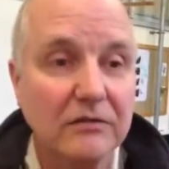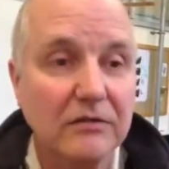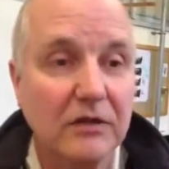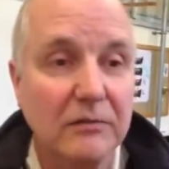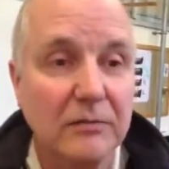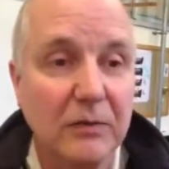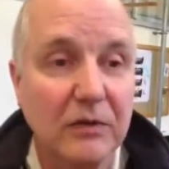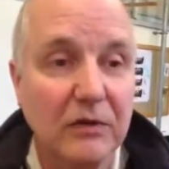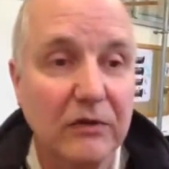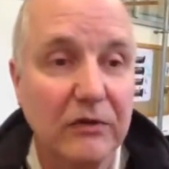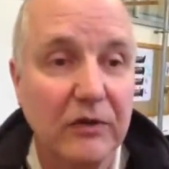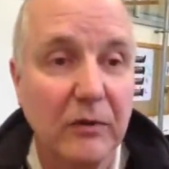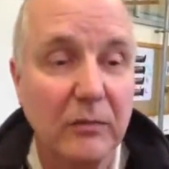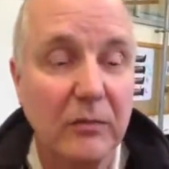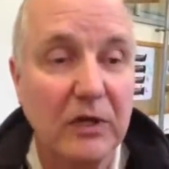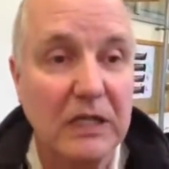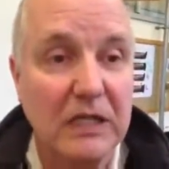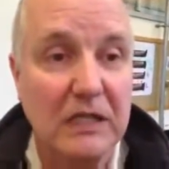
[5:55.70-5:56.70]
just because
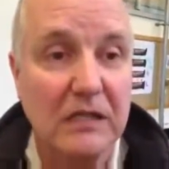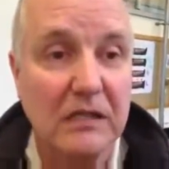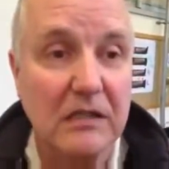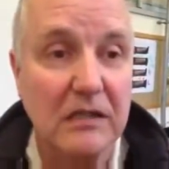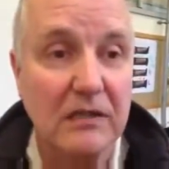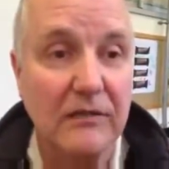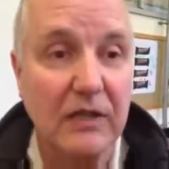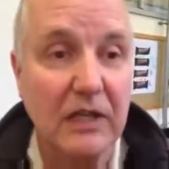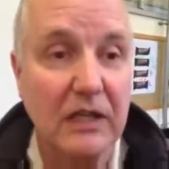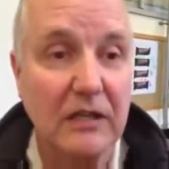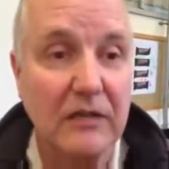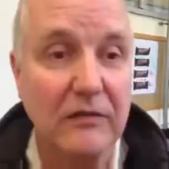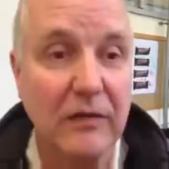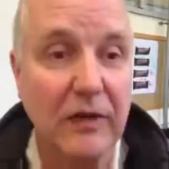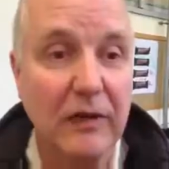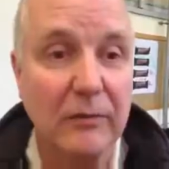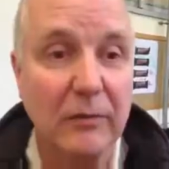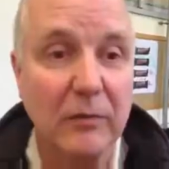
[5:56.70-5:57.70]
someone is living in the
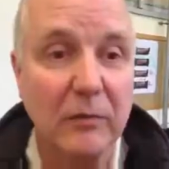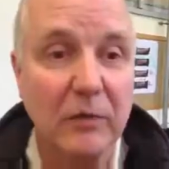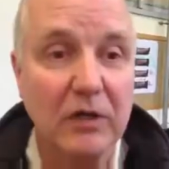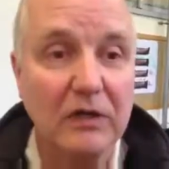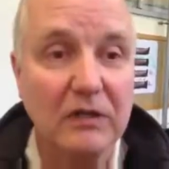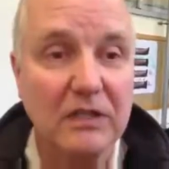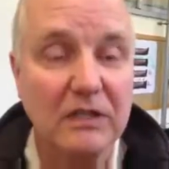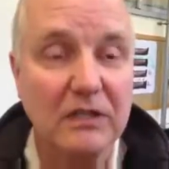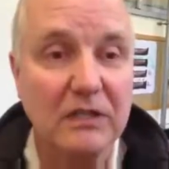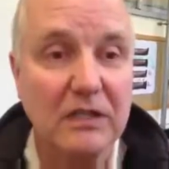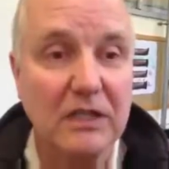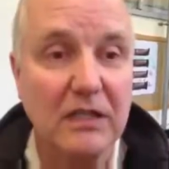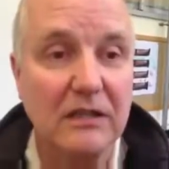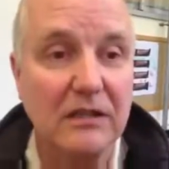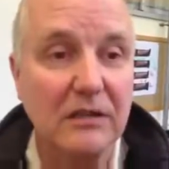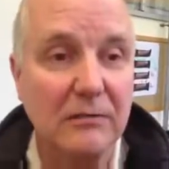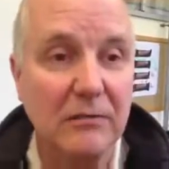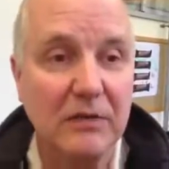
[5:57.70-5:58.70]
developing world doesn't
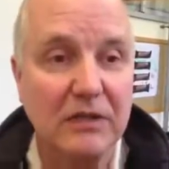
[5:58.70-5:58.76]
mean